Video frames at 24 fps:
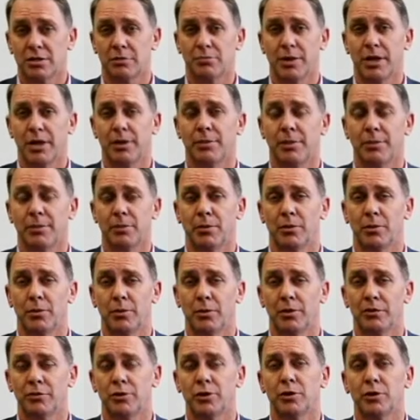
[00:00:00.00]
and many people
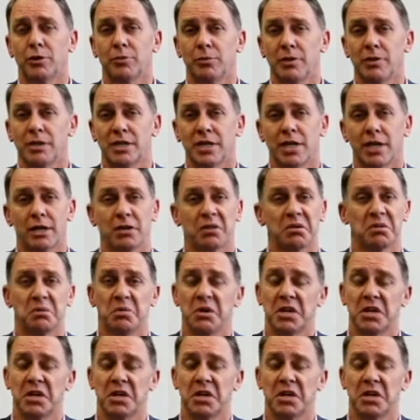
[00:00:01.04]
will have heard me say, look,